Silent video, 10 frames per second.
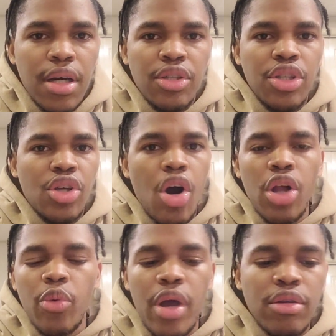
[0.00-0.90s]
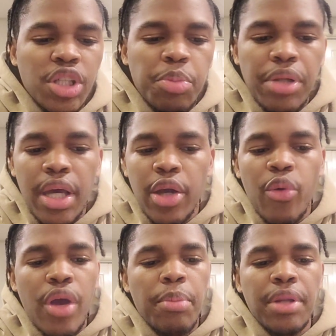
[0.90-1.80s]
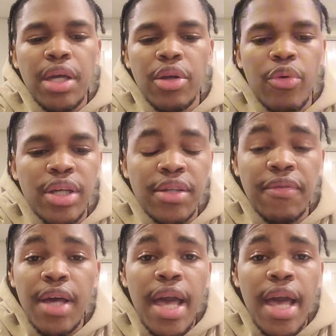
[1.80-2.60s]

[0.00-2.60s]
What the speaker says: Just all around just playing great, playing aggressive.